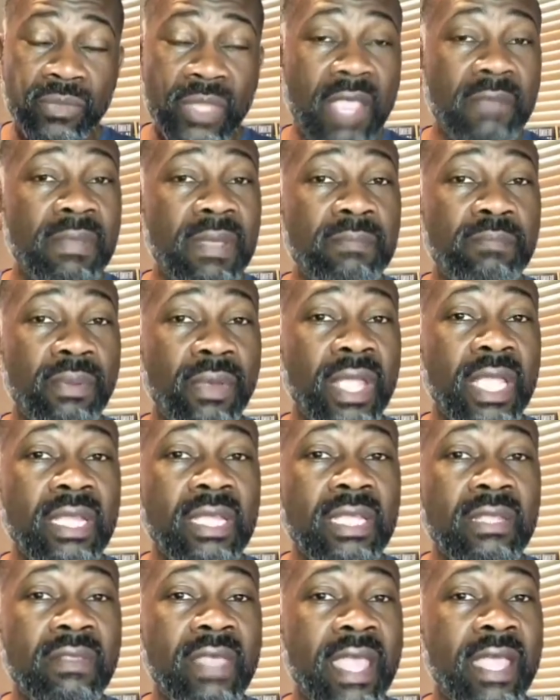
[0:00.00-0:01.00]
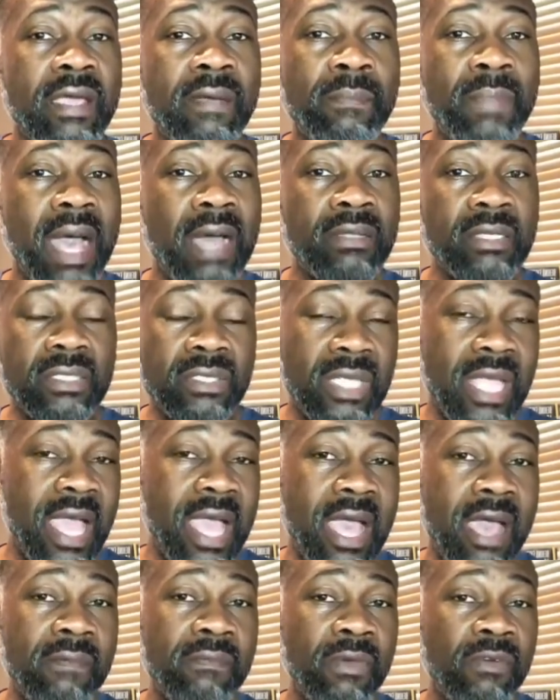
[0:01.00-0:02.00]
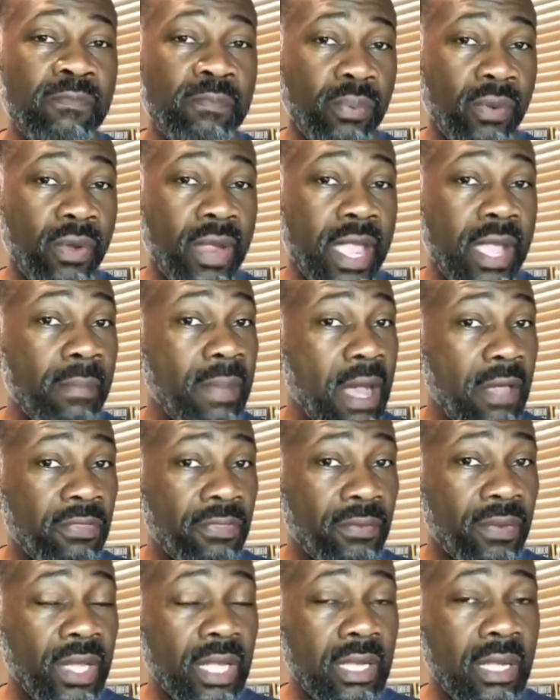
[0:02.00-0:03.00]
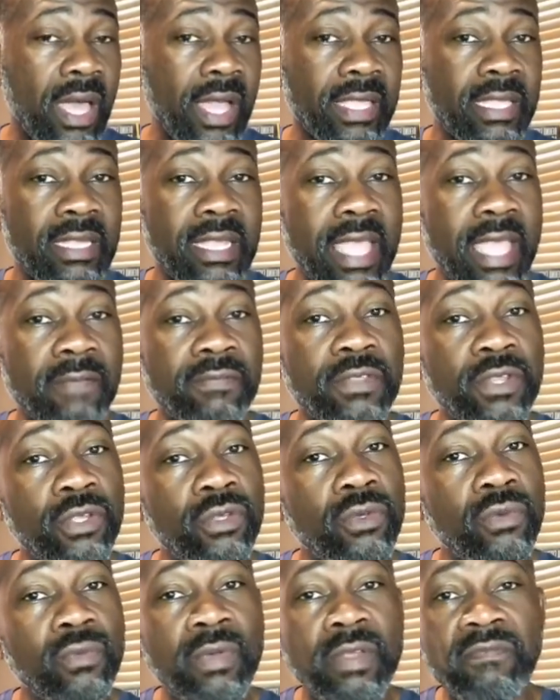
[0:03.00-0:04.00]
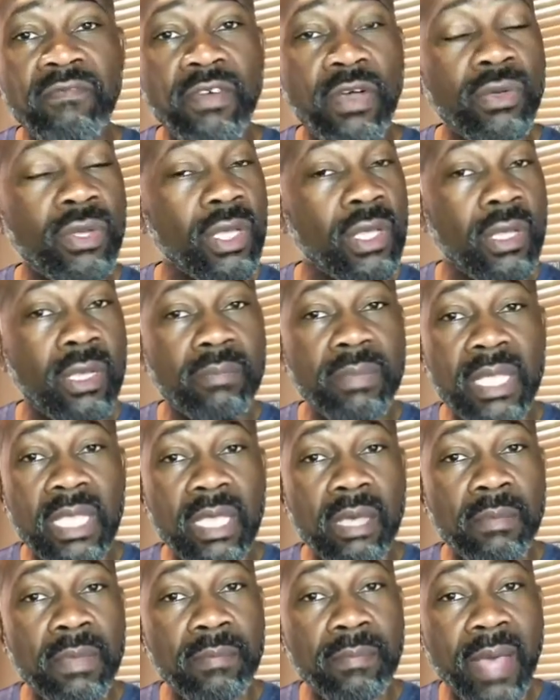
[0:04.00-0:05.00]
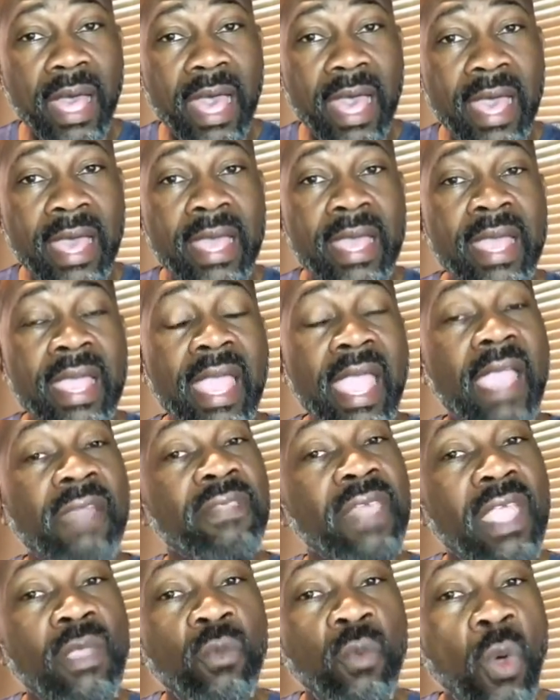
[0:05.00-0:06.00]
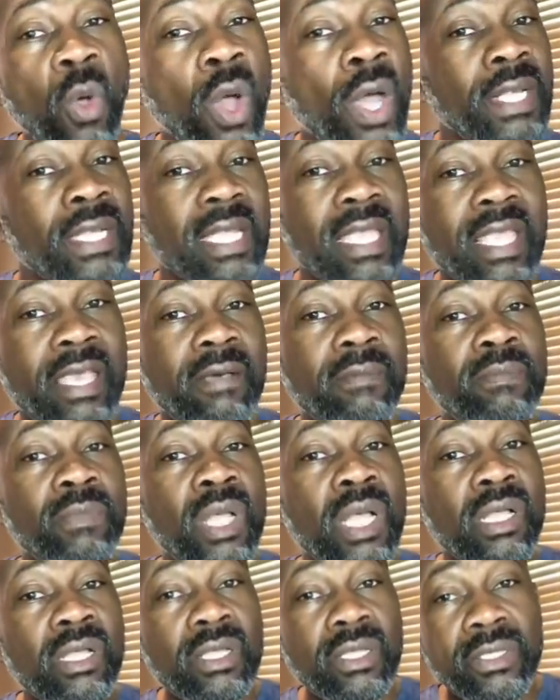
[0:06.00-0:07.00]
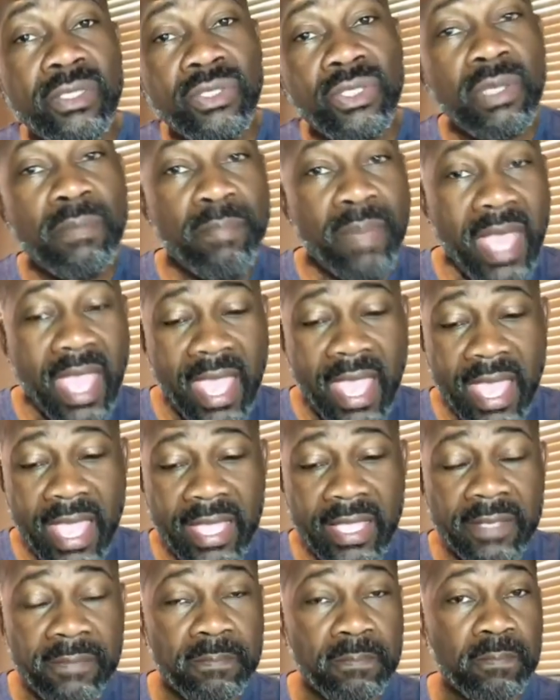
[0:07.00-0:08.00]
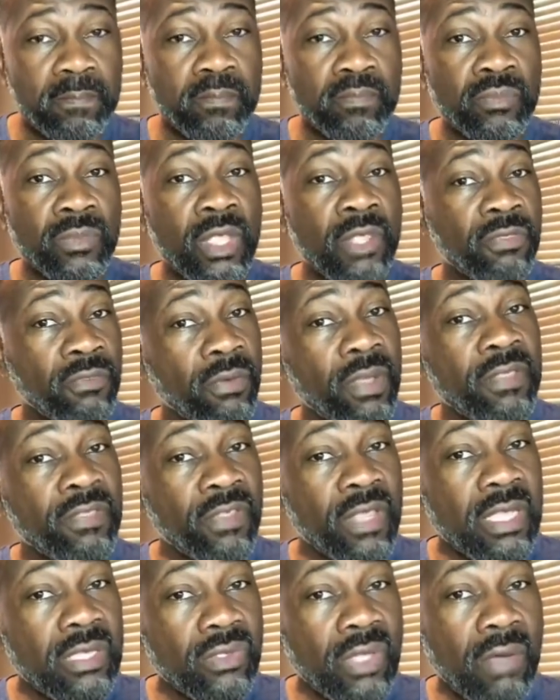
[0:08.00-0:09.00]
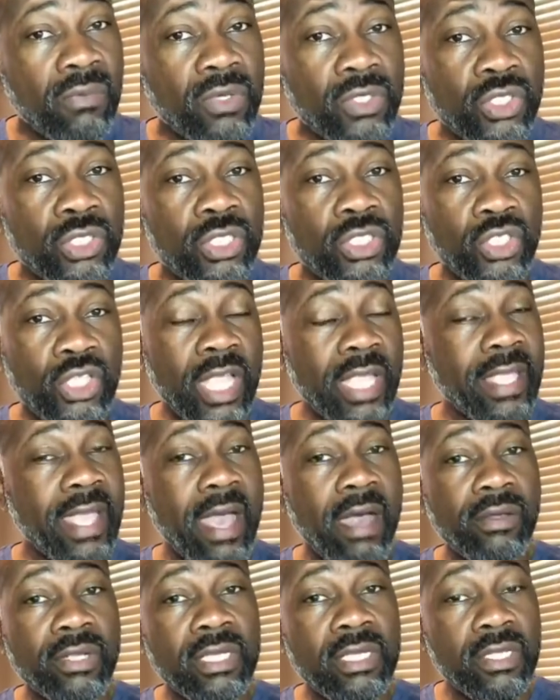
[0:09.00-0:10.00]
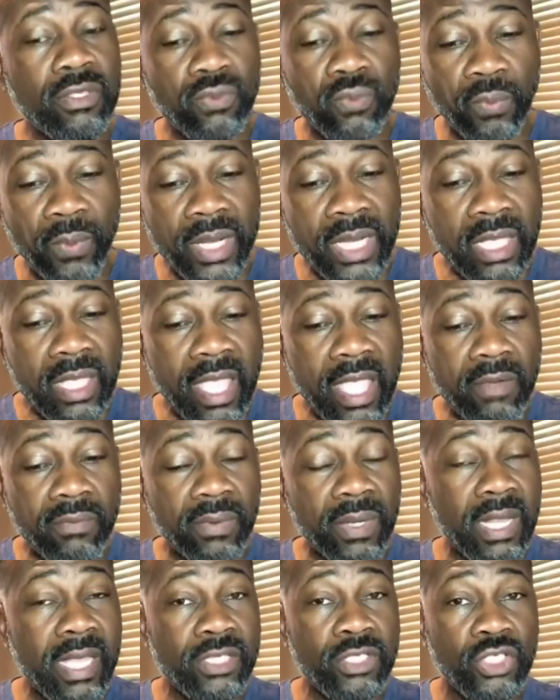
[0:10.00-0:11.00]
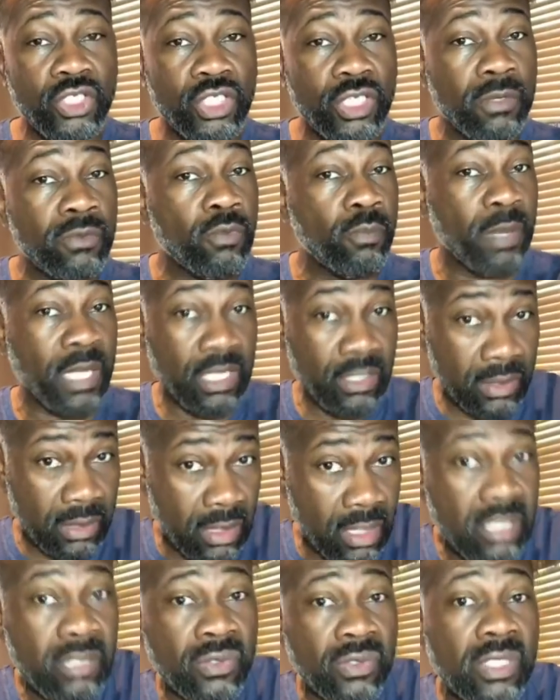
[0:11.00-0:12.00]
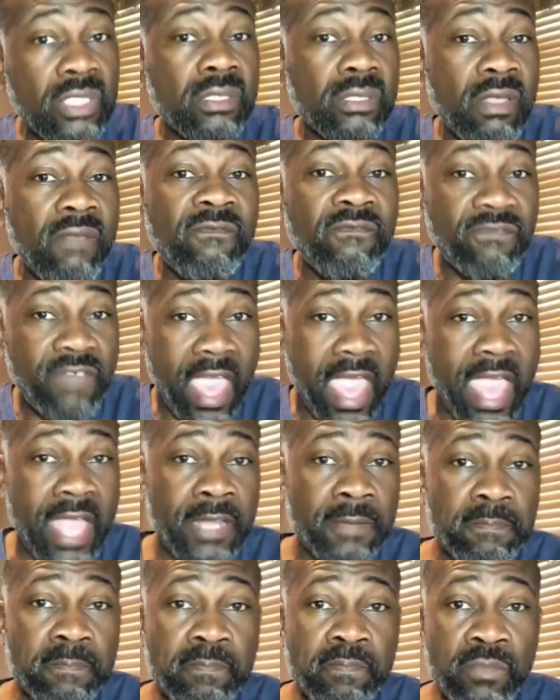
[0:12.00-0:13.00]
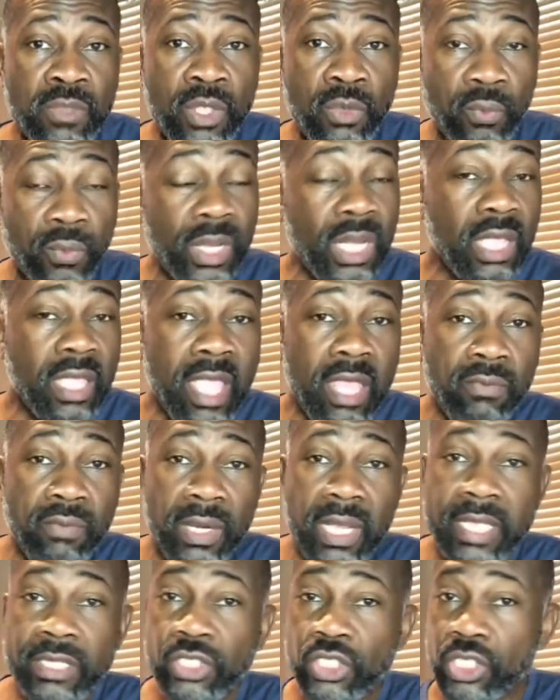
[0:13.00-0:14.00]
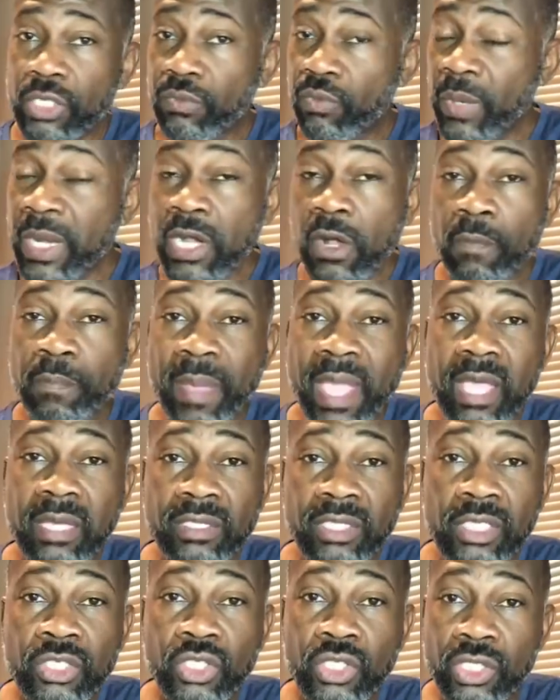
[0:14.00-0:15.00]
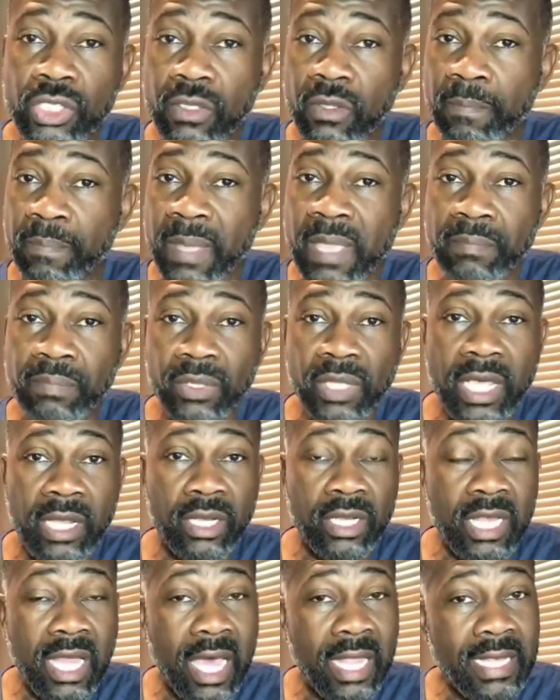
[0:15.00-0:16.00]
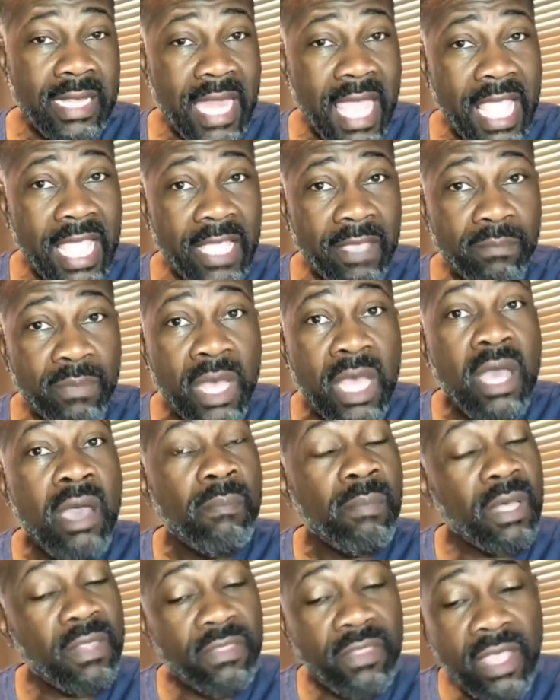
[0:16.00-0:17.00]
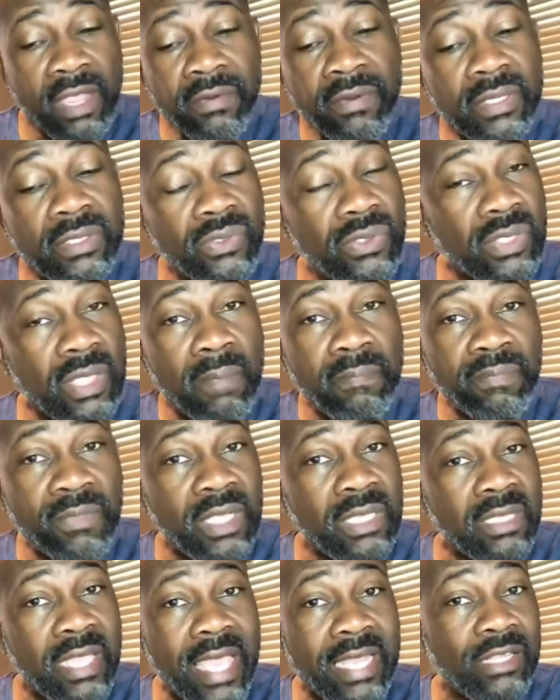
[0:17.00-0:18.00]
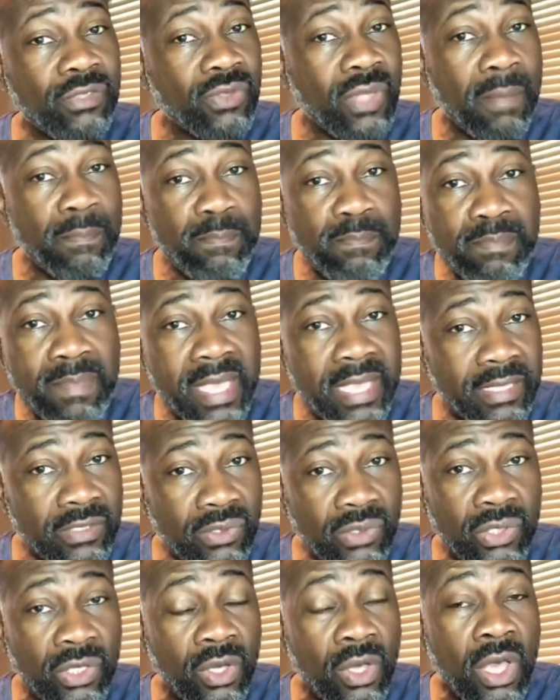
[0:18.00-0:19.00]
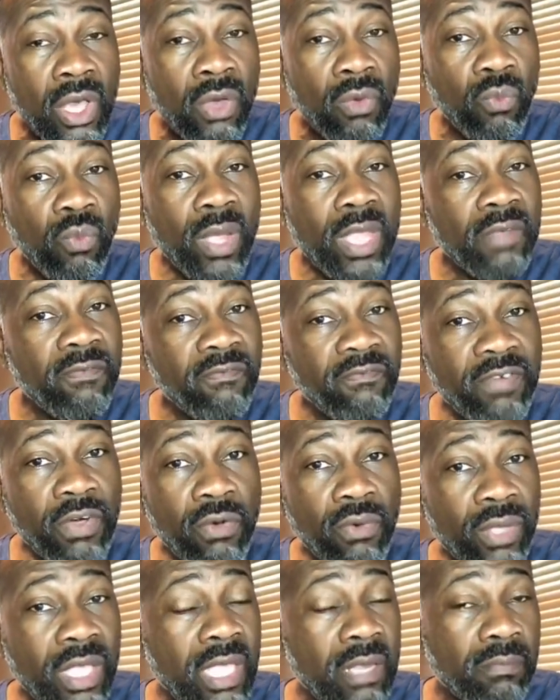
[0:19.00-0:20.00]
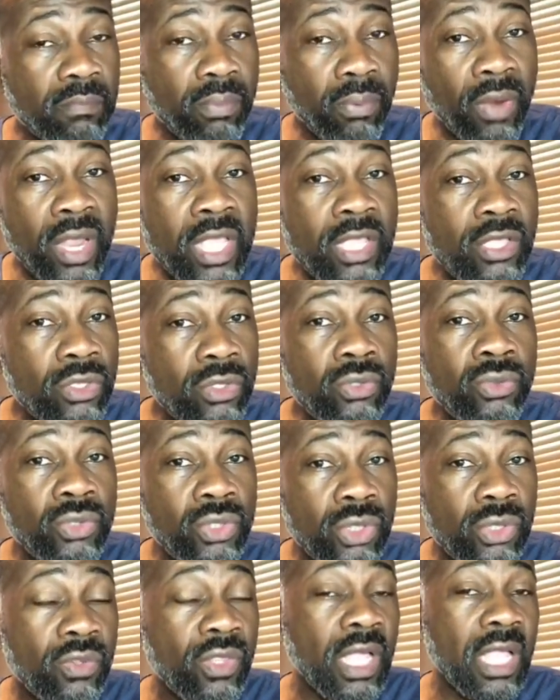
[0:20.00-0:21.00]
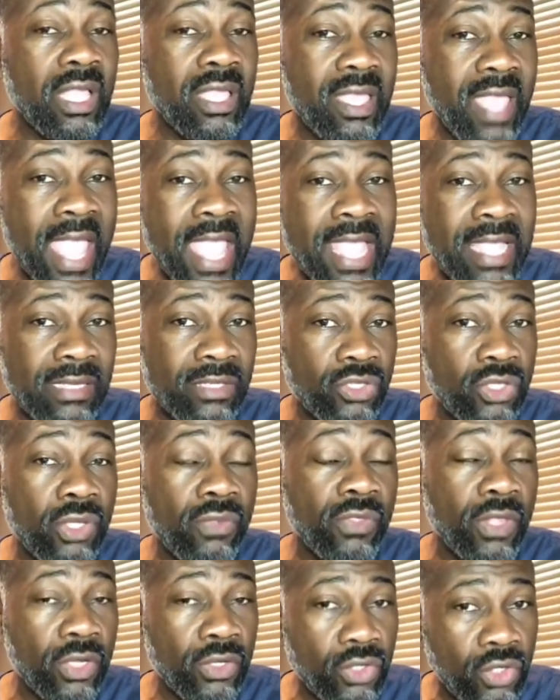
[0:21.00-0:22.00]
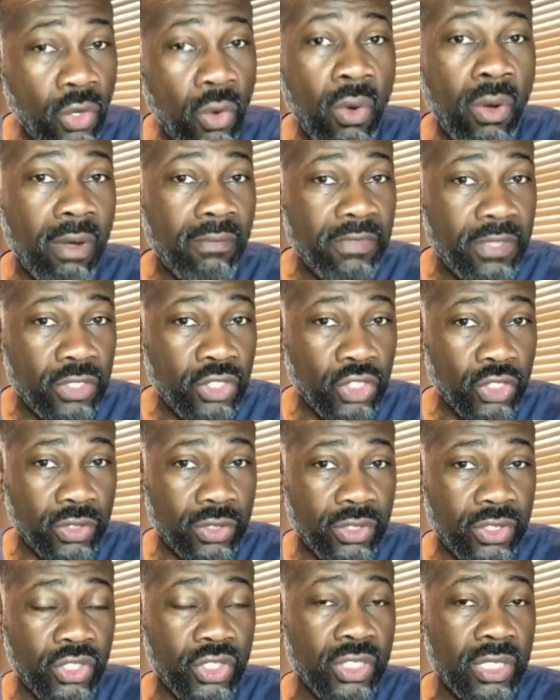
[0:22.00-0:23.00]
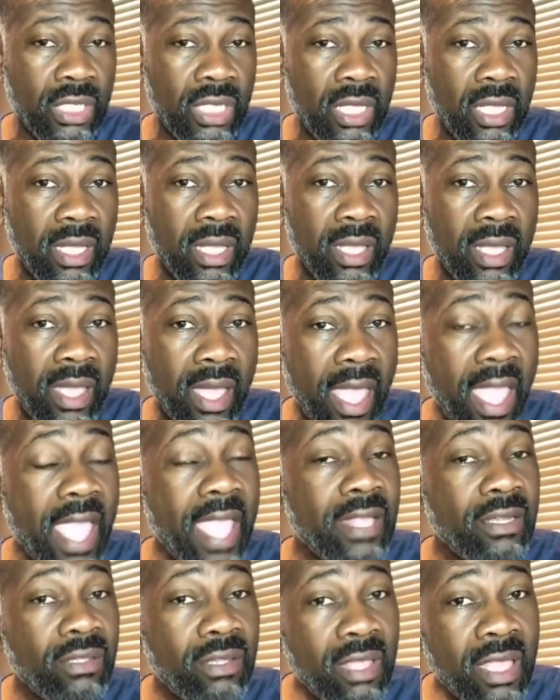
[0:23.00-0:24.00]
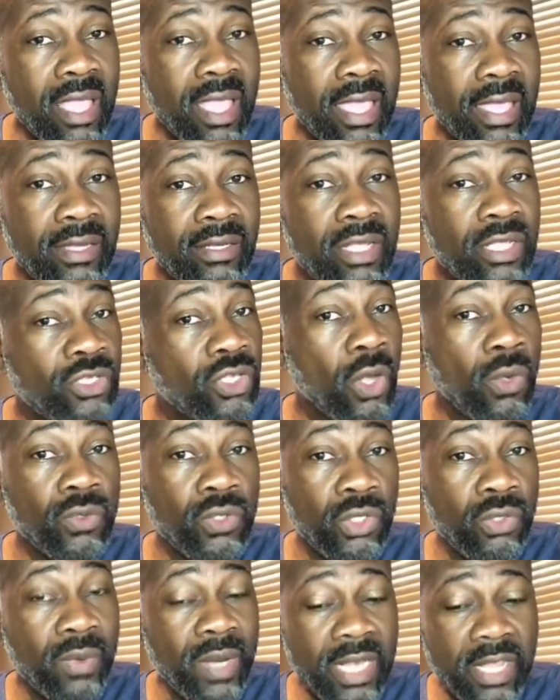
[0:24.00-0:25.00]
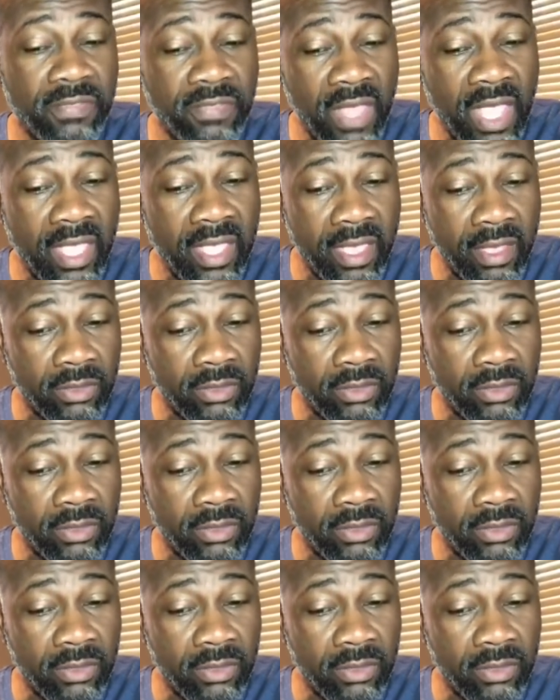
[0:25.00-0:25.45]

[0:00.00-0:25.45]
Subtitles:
They've been bringing in there about the time of prayer, about 3 o'clock in the afternoon when folk are going to be coming by, and they want him to beg. 3 things I want you to check out in this renegade relationships, because this is in fact renegade relationships. We don't pay attention to the people that are not named, but there is something that is amiss when folk can bring you to the gate, to the door of the church, and then don't do anything